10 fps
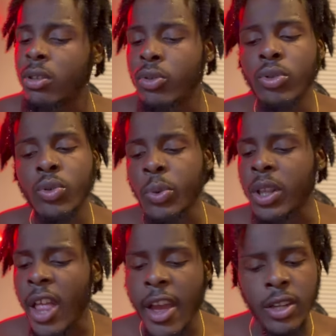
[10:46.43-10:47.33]
And you just
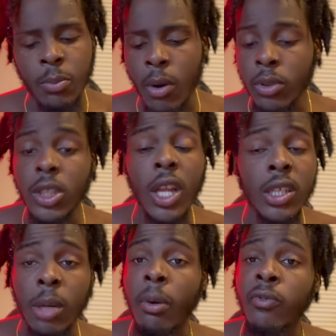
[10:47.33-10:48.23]
relax, bro. This that
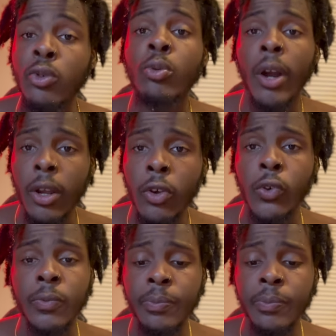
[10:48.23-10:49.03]
type of food right here.